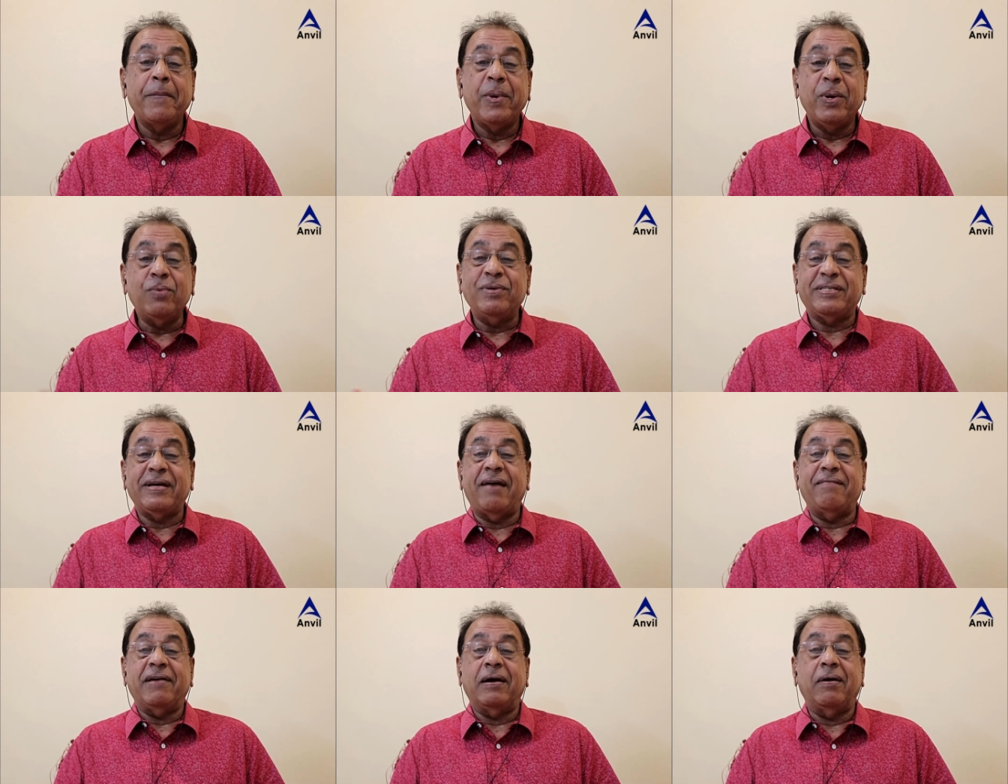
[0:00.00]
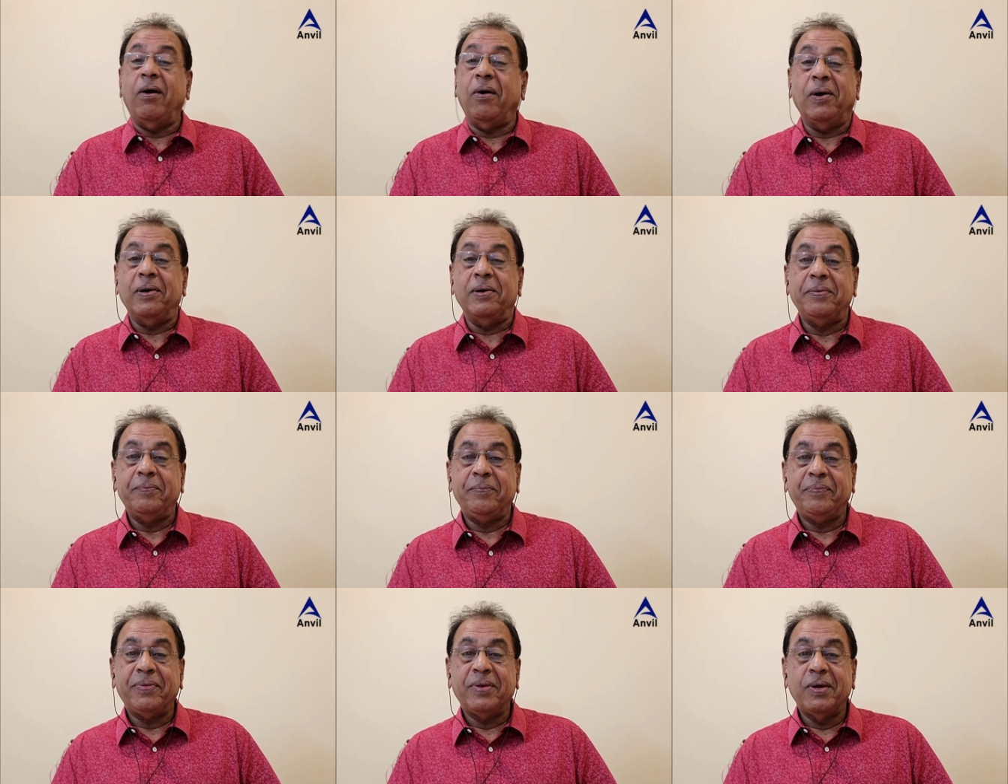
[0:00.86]
You must have a goal.
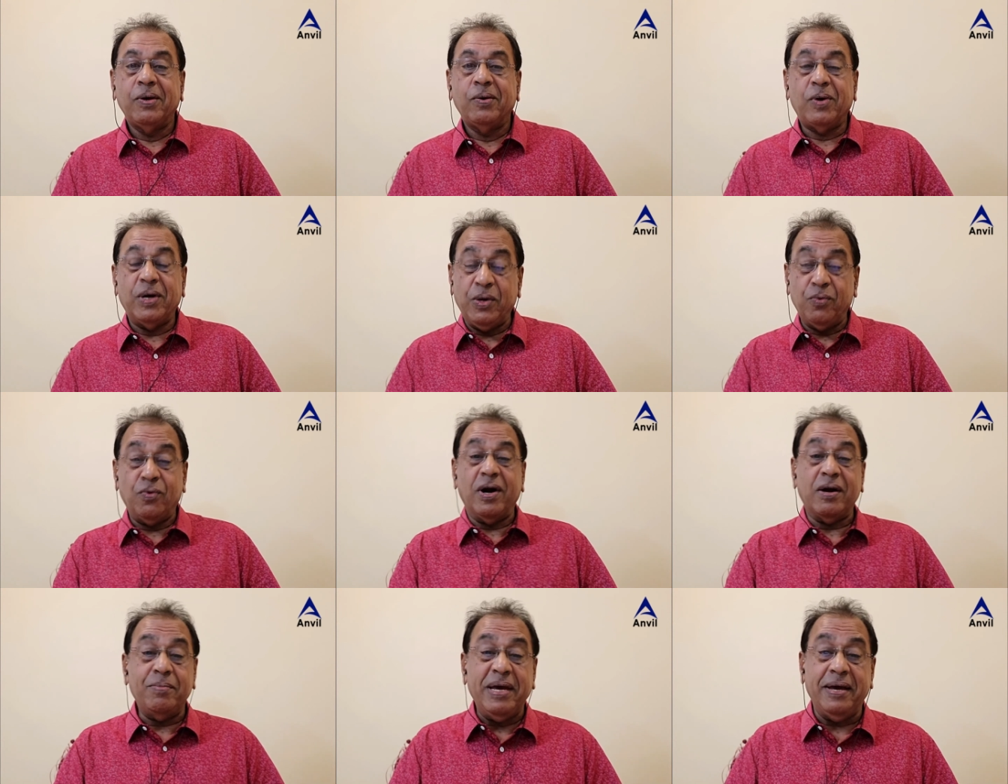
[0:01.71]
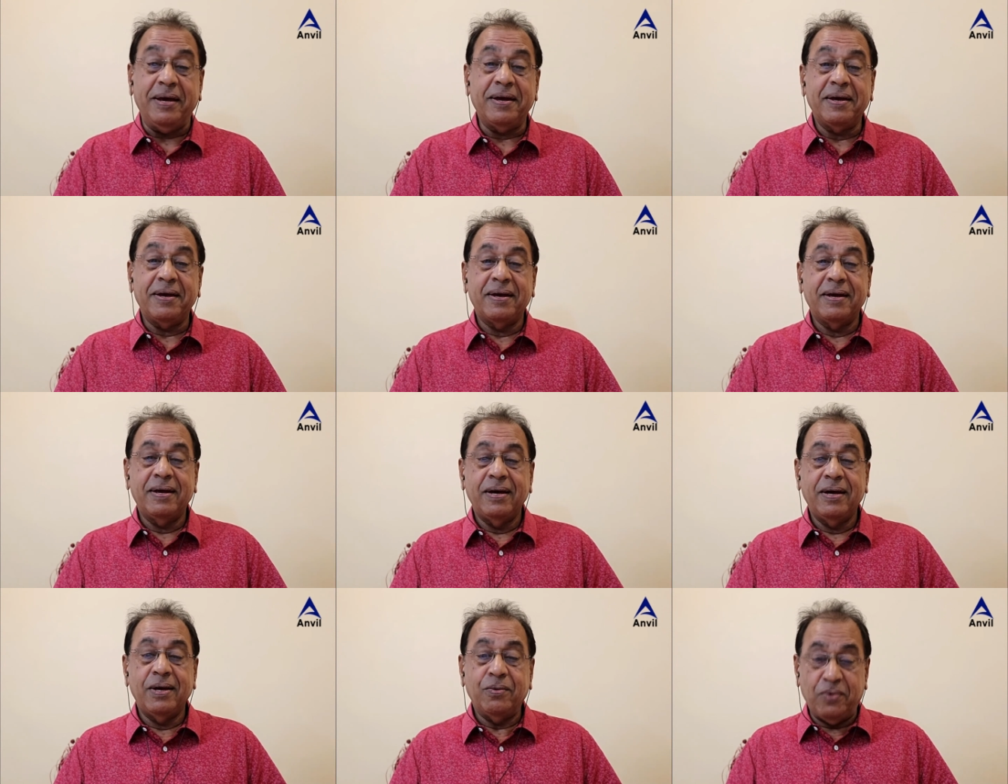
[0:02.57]
What do you want to be?
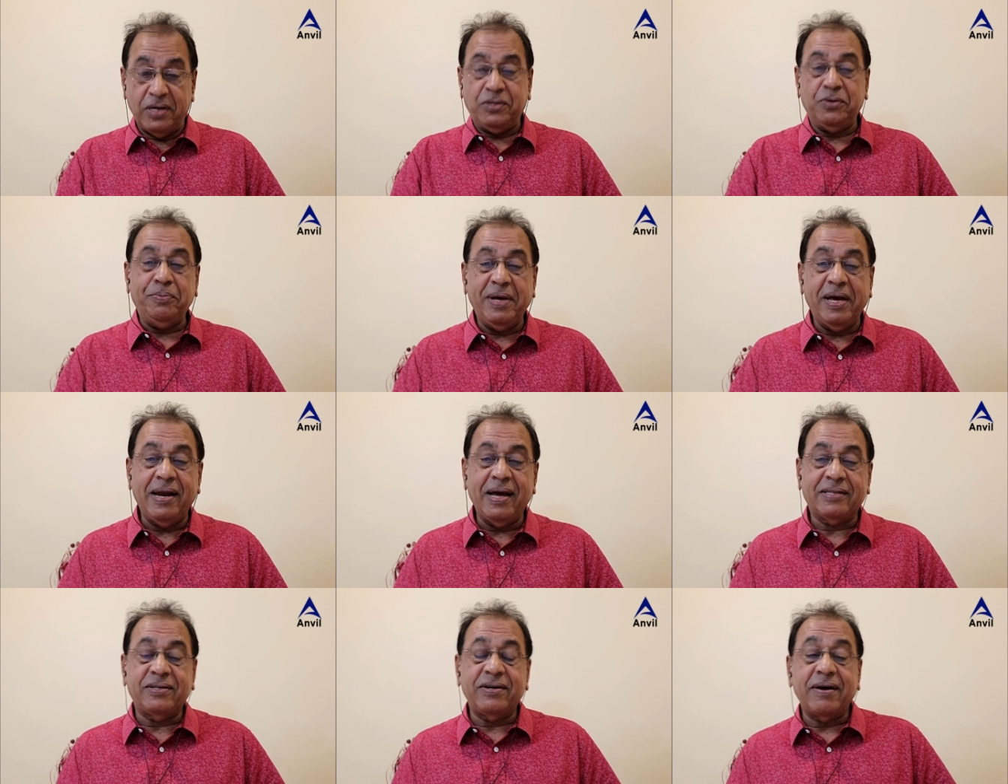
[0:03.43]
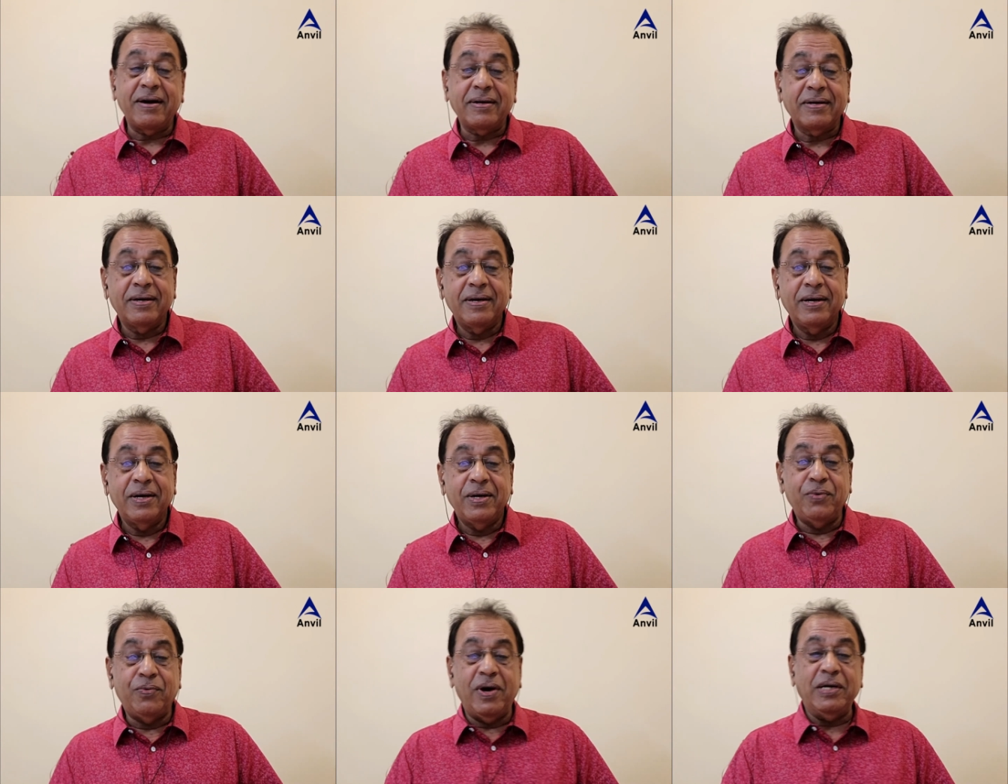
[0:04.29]
You want to be a lecturer?
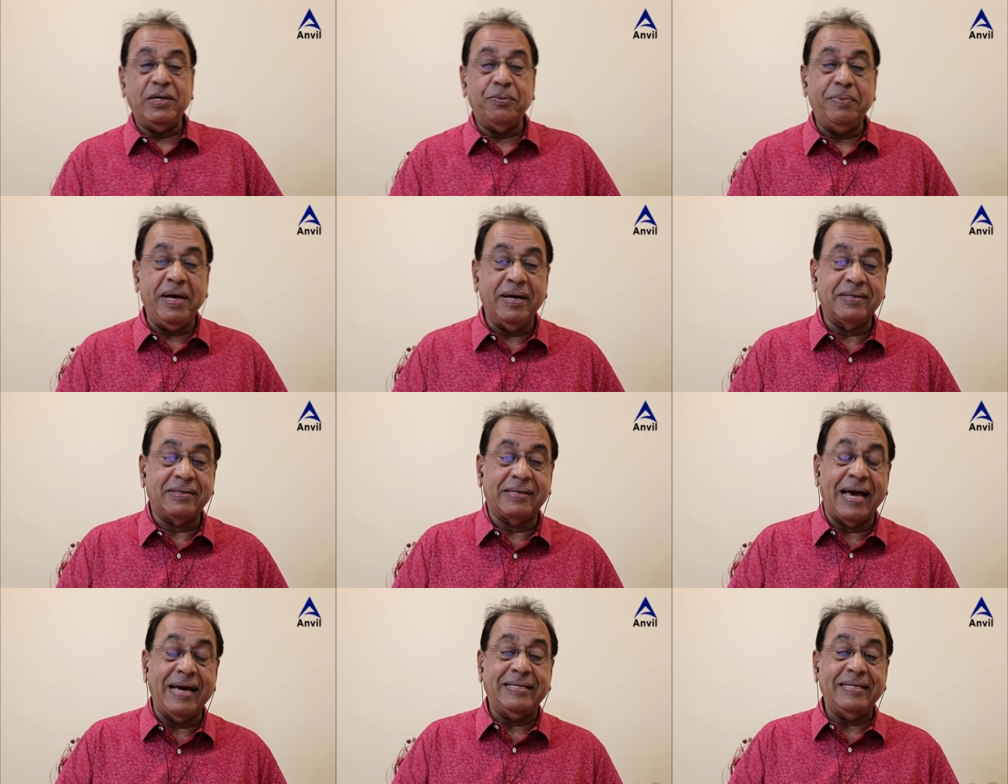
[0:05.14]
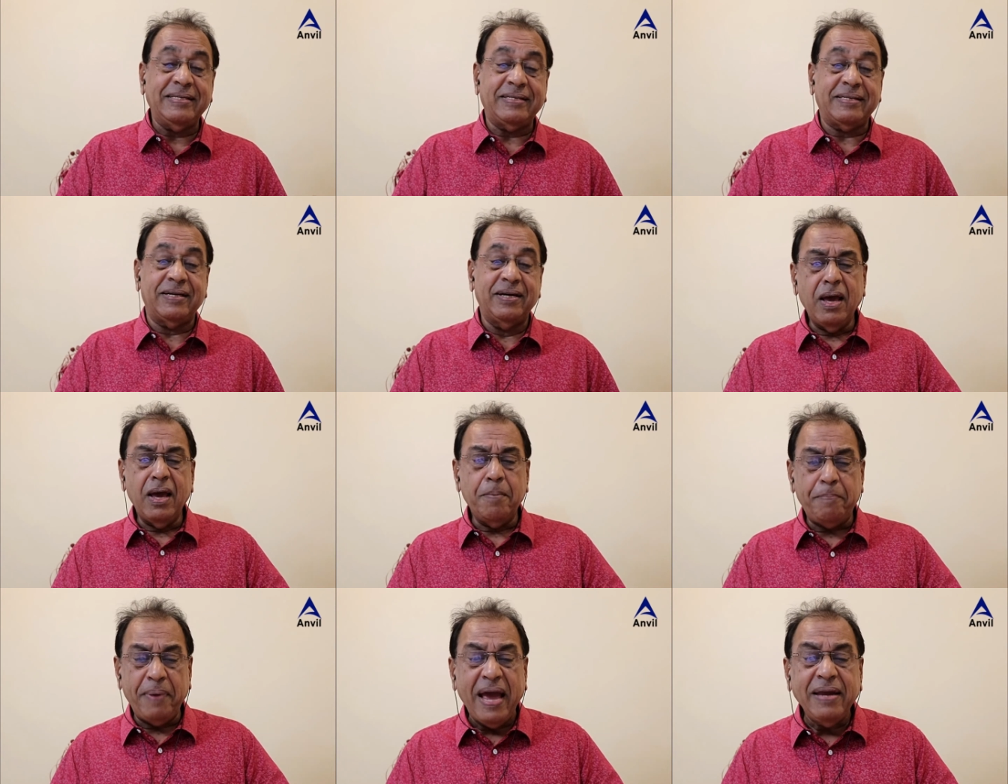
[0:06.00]
You want to be a scientist?
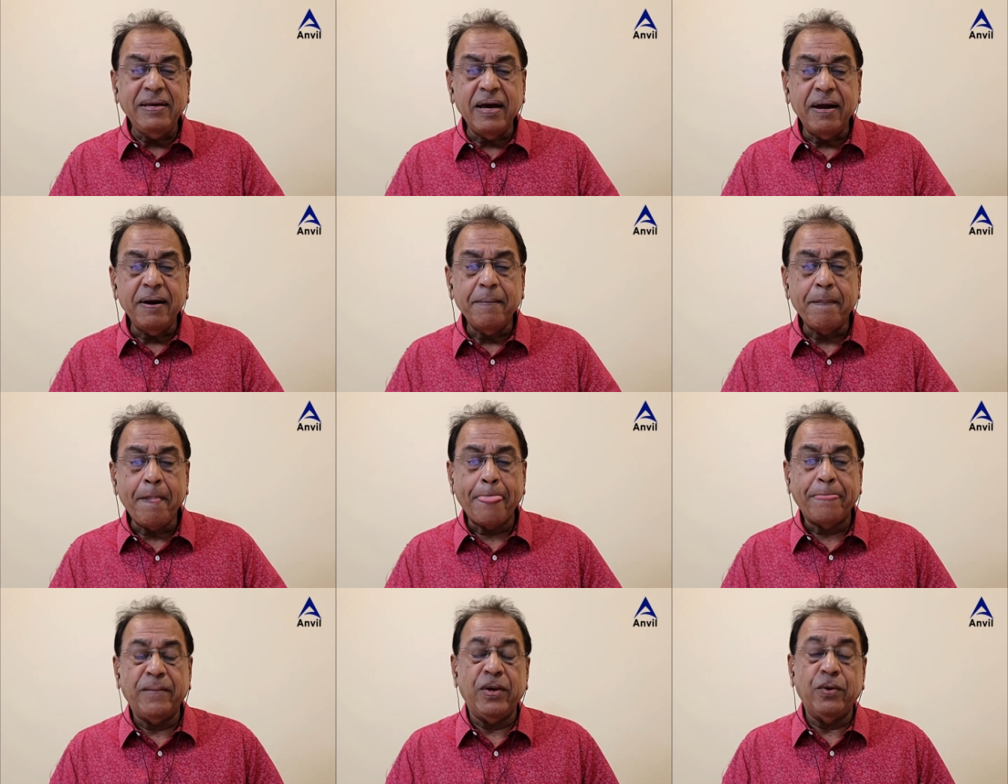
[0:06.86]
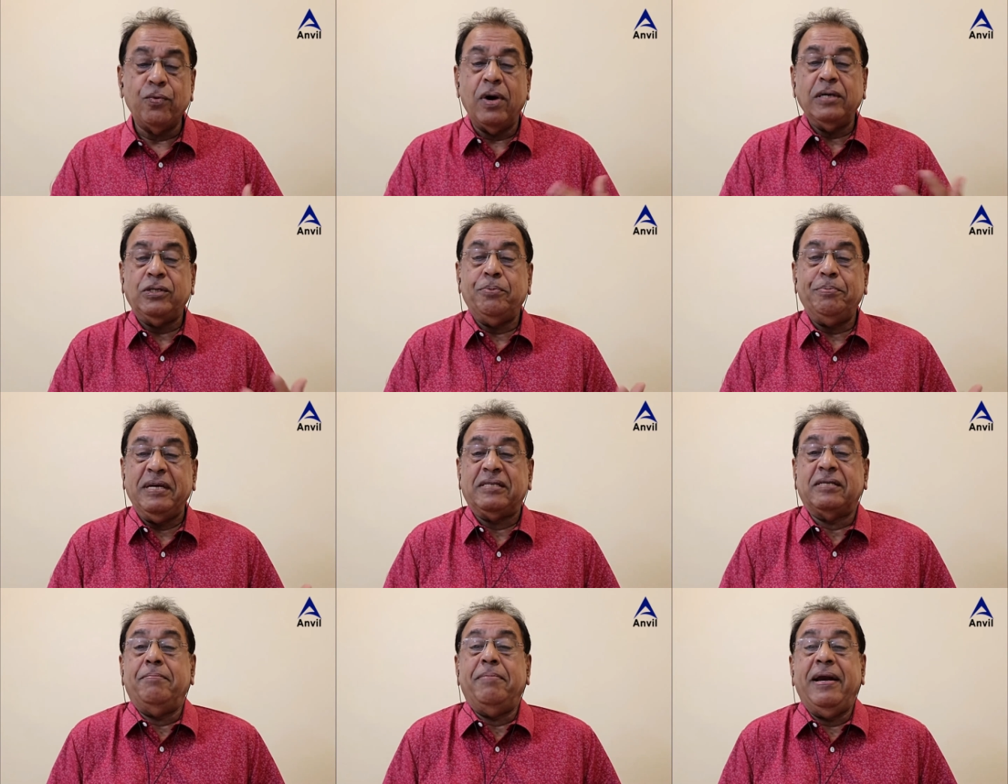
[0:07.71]
A painter? You want to be
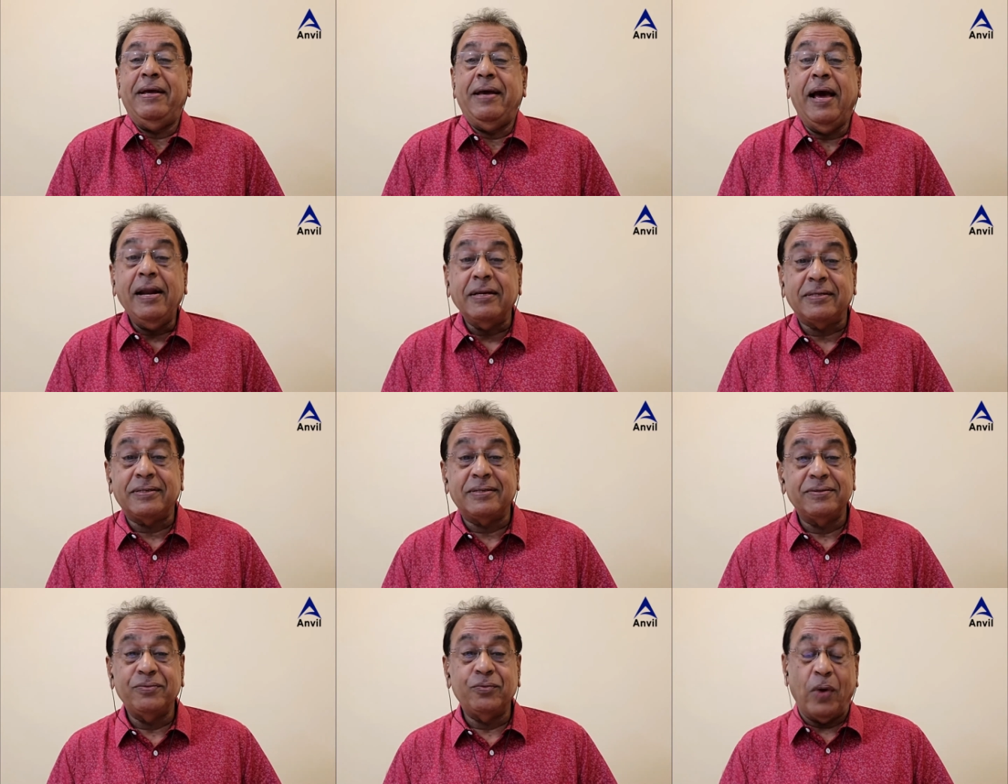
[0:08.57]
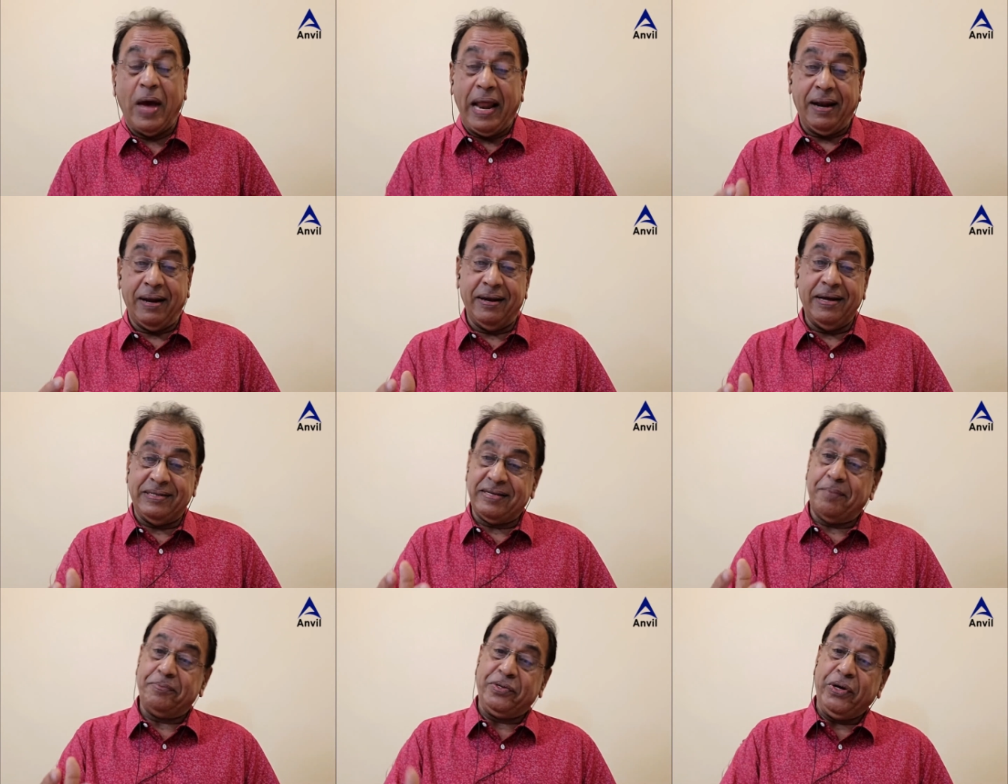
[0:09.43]
somebody else? Well,
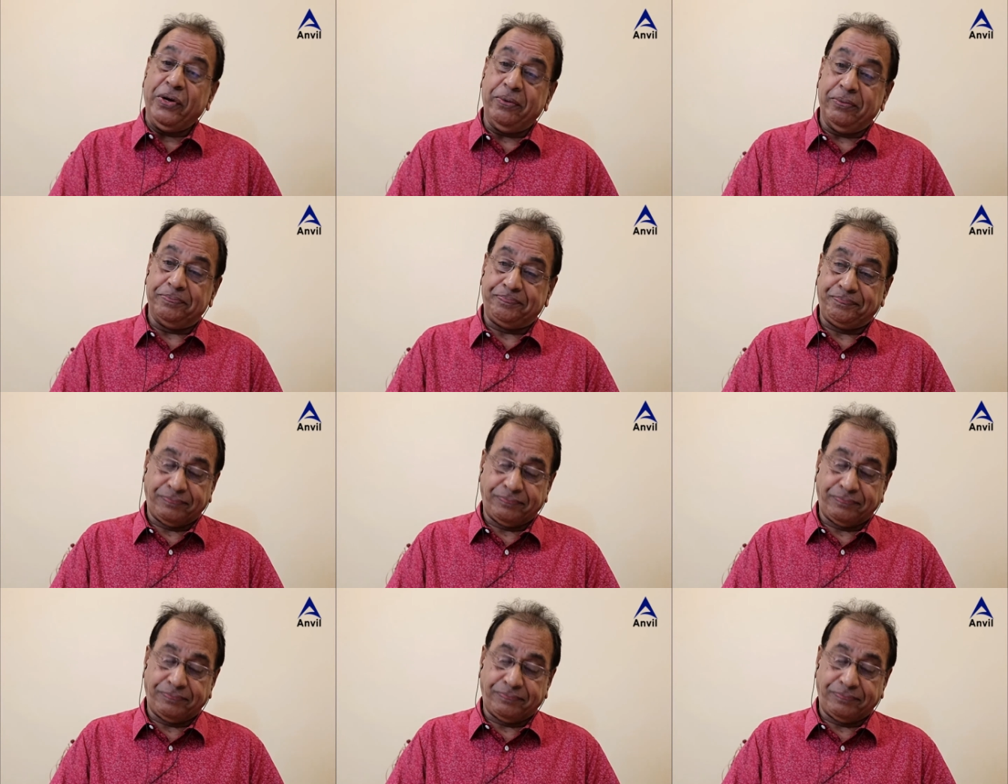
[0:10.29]
it's up to you.